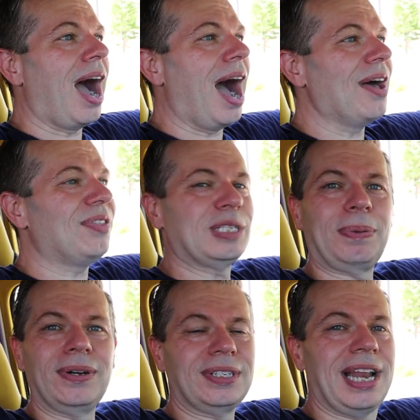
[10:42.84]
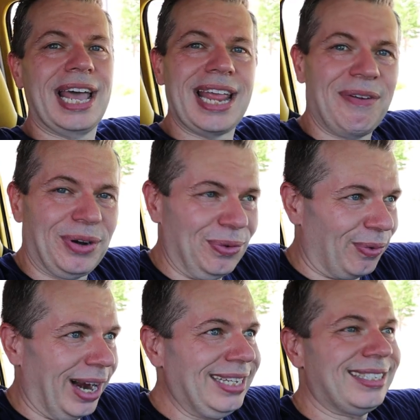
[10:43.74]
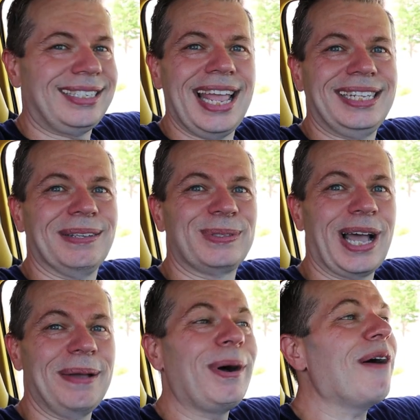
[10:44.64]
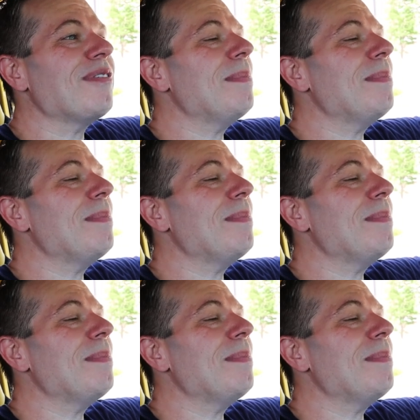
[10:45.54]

Uh, this person had every right to take some time off.